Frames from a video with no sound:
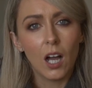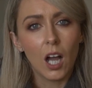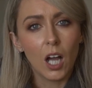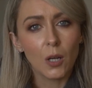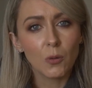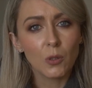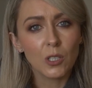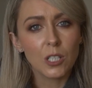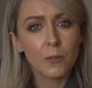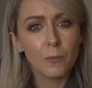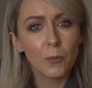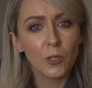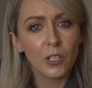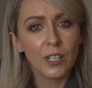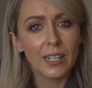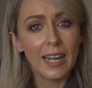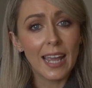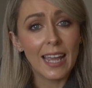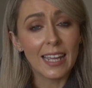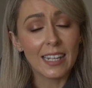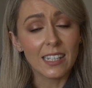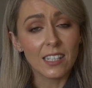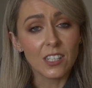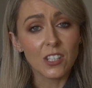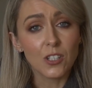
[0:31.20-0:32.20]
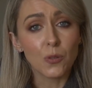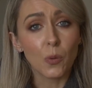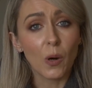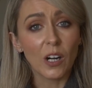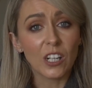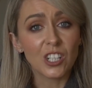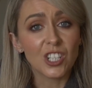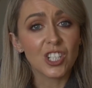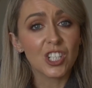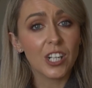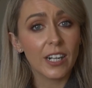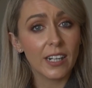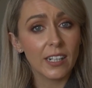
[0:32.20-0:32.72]
I want to put an end to
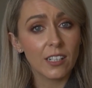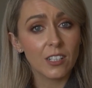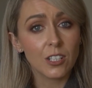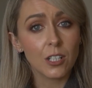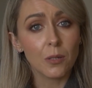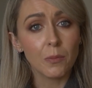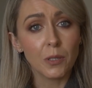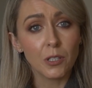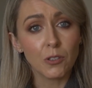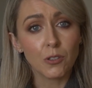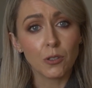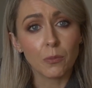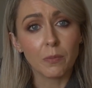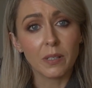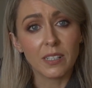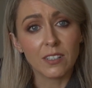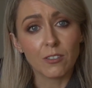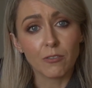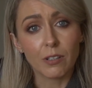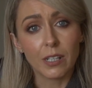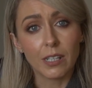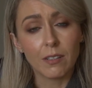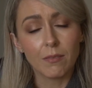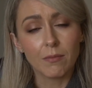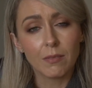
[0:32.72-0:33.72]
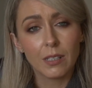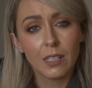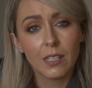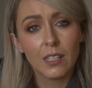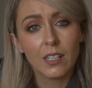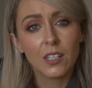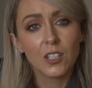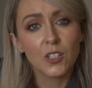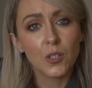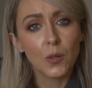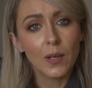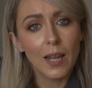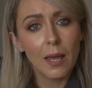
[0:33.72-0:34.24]
our shared commuter misery,
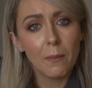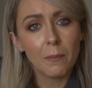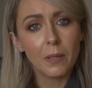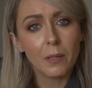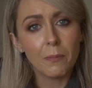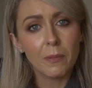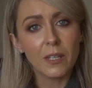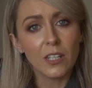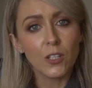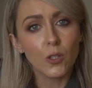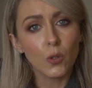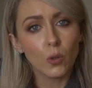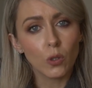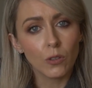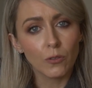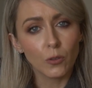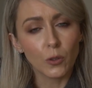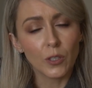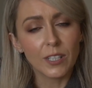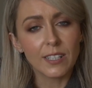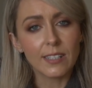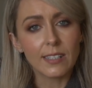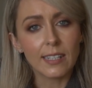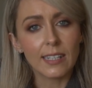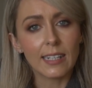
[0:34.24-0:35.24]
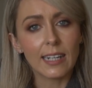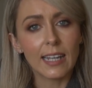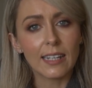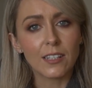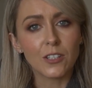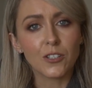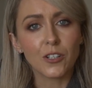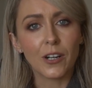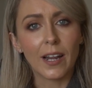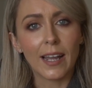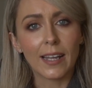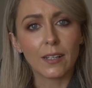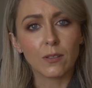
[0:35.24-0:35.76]
so let me be your voice in
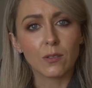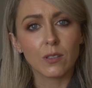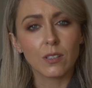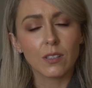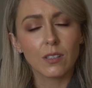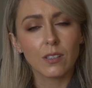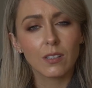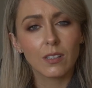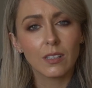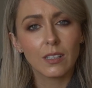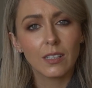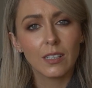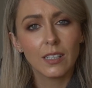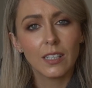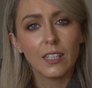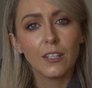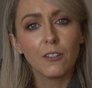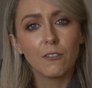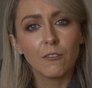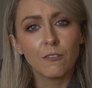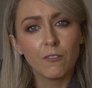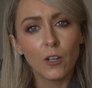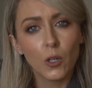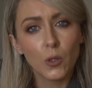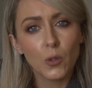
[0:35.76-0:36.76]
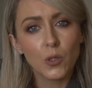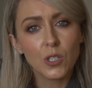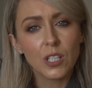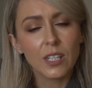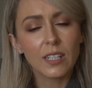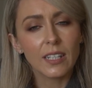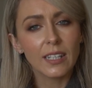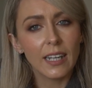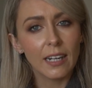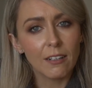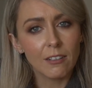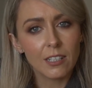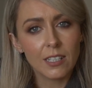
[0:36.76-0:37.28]
Leinster House. Vote
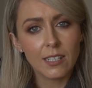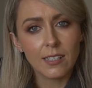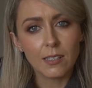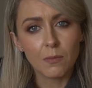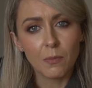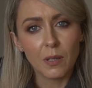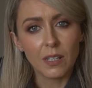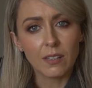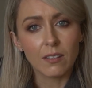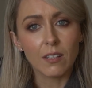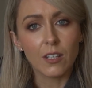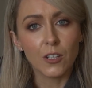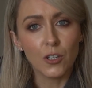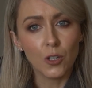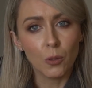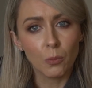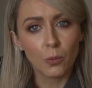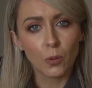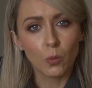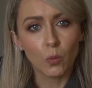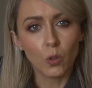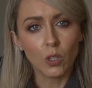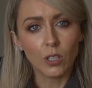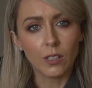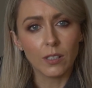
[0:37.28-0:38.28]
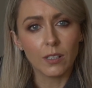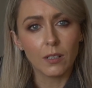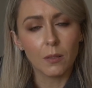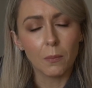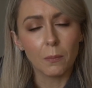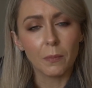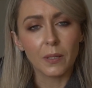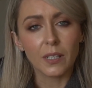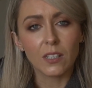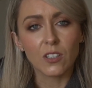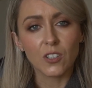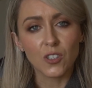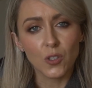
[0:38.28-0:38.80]
Geraghty-Smith Number 1
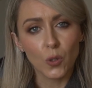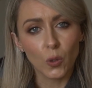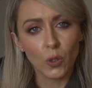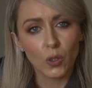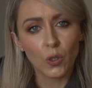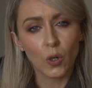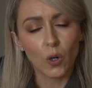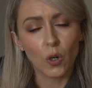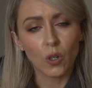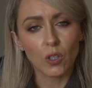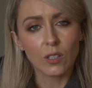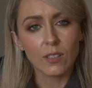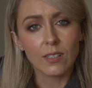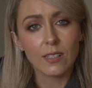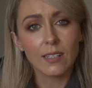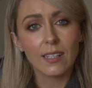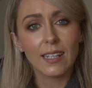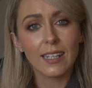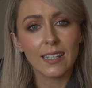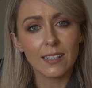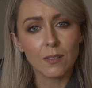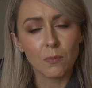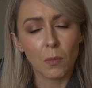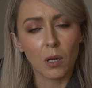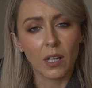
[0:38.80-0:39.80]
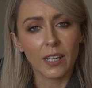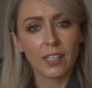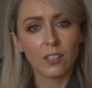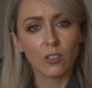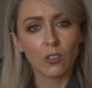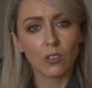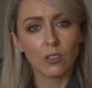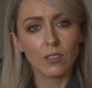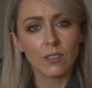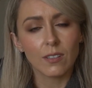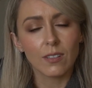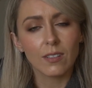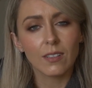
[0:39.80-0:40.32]
because your cause is my
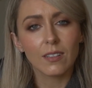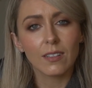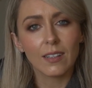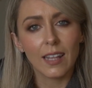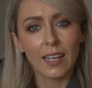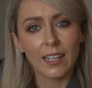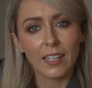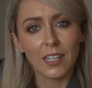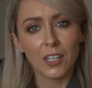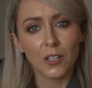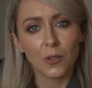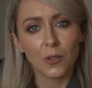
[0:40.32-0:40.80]
cause. Thank